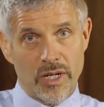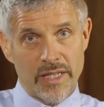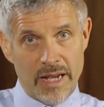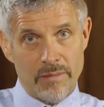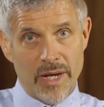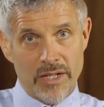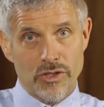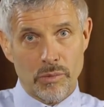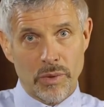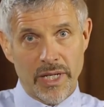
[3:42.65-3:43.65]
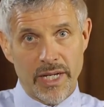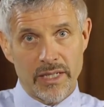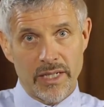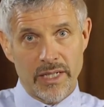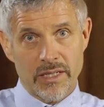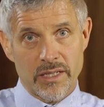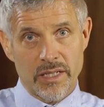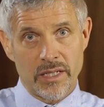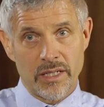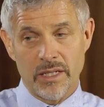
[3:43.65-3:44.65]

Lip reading: on that master plan list